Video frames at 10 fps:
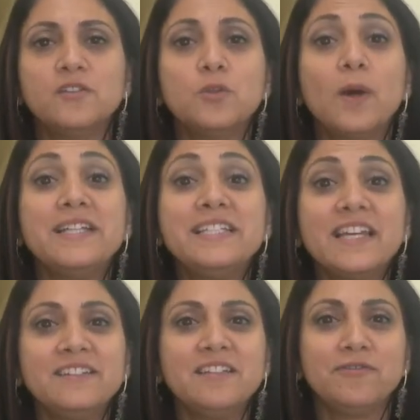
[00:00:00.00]
to
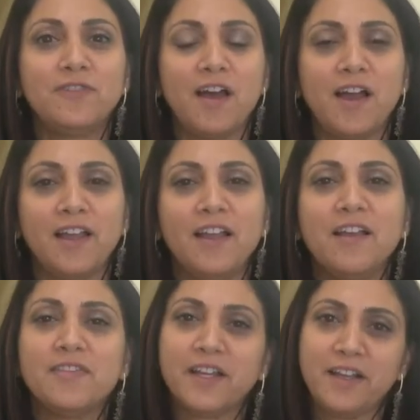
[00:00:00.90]
identify
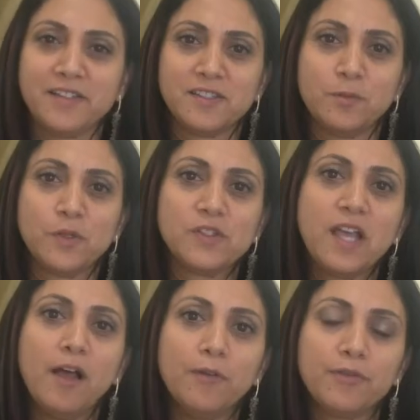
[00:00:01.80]
the customer's
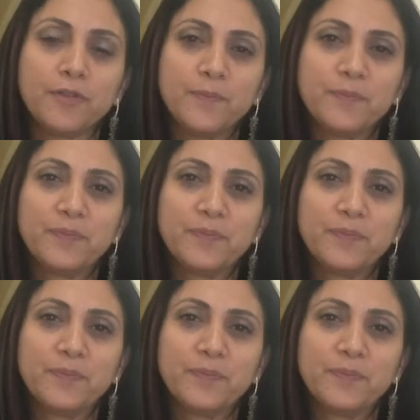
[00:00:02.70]
health.